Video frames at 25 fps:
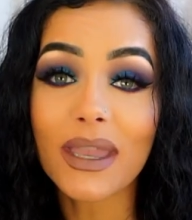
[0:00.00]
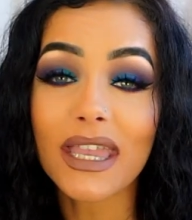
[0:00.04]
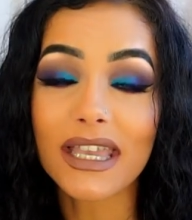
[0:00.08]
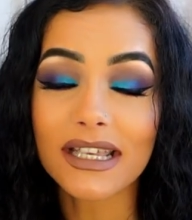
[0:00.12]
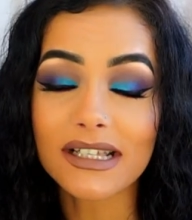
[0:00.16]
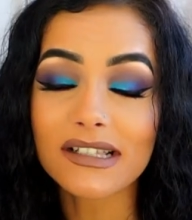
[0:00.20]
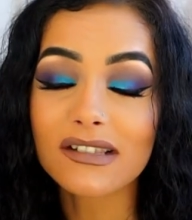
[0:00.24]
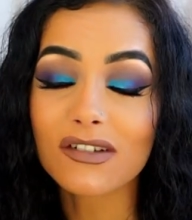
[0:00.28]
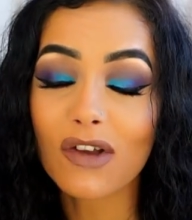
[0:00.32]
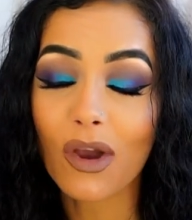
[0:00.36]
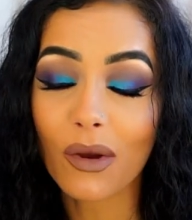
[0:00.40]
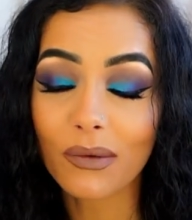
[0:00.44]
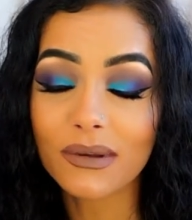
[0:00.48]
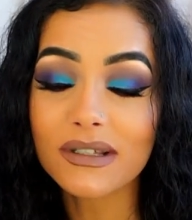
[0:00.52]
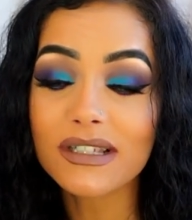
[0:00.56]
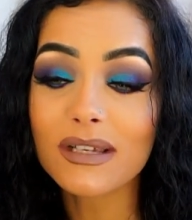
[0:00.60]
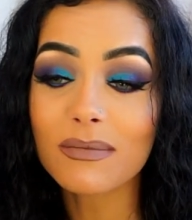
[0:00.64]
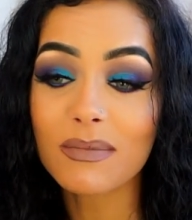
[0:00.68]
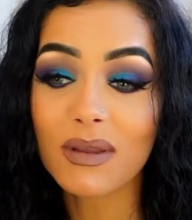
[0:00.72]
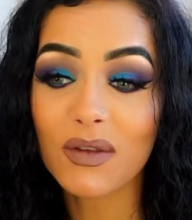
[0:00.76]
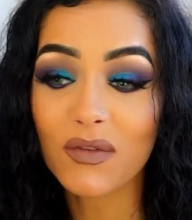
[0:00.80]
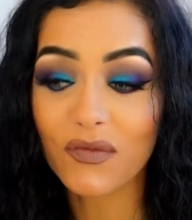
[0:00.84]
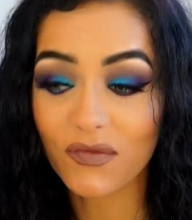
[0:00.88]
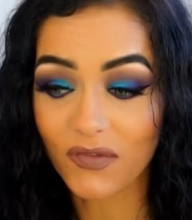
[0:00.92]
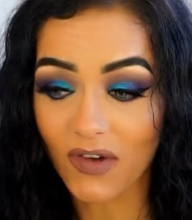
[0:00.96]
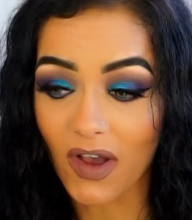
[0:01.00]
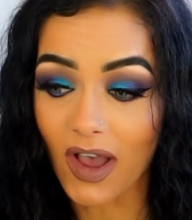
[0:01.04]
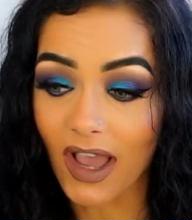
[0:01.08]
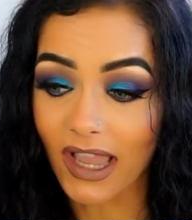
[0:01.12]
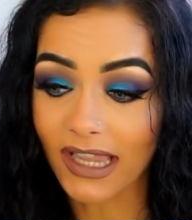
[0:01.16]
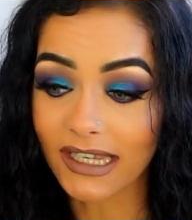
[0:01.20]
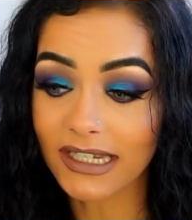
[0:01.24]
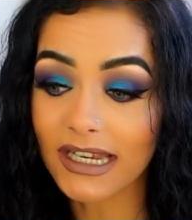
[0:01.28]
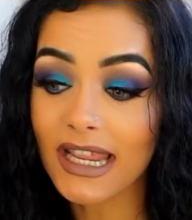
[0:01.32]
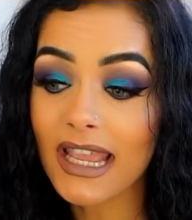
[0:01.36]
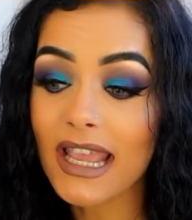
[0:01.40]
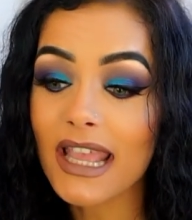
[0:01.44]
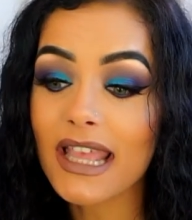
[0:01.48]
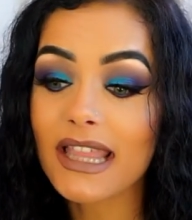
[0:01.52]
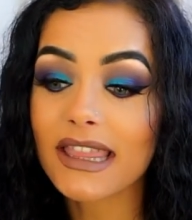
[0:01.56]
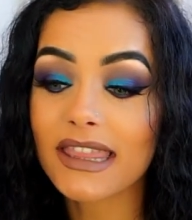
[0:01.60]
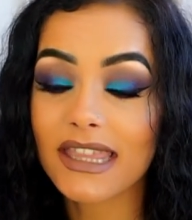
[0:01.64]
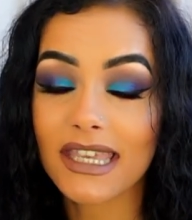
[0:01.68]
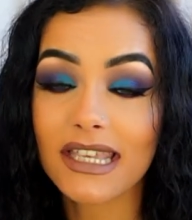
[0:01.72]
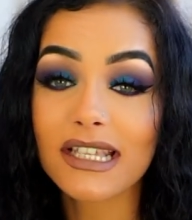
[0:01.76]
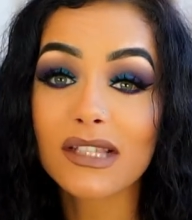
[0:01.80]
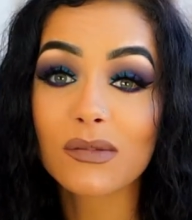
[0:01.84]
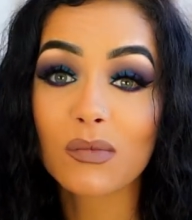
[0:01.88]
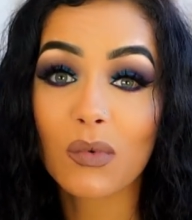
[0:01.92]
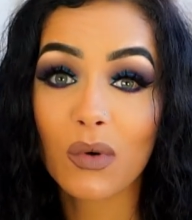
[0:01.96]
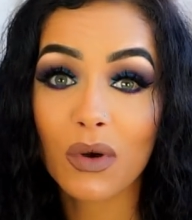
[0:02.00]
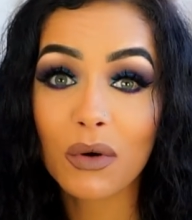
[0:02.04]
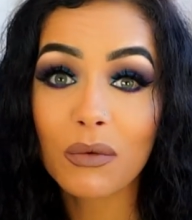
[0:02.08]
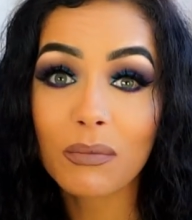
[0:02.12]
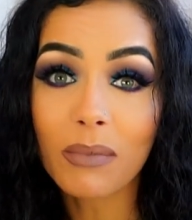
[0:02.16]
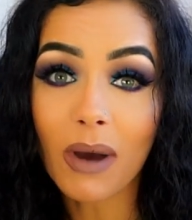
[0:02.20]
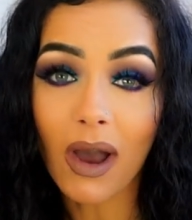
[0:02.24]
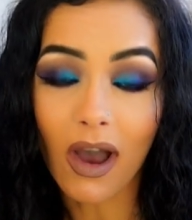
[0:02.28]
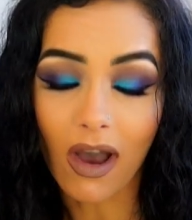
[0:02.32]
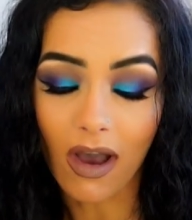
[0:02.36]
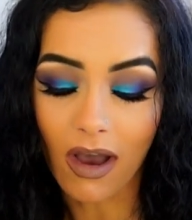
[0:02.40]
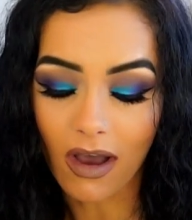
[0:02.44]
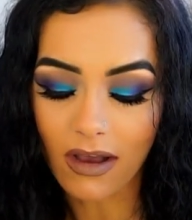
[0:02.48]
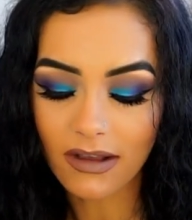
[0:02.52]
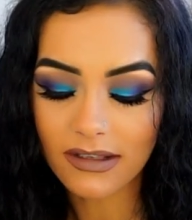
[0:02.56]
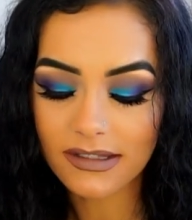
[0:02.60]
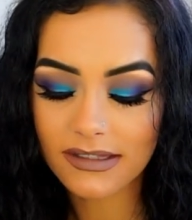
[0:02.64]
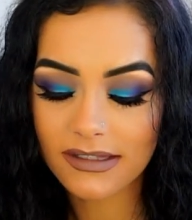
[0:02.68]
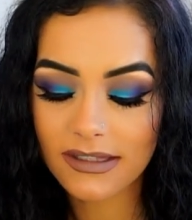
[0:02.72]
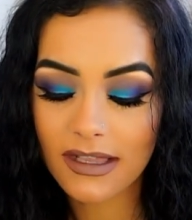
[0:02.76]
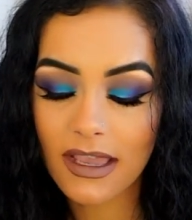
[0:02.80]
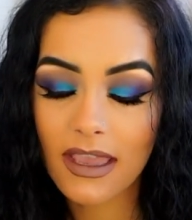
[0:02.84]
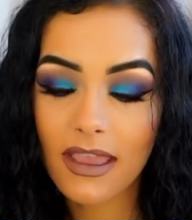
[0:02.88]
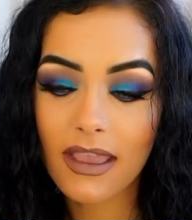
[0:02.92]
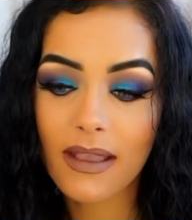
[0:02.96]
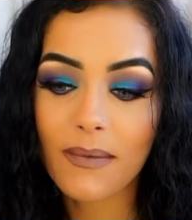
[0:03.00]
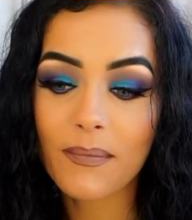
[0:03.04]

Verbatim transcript: it is going to be fine. This will pass.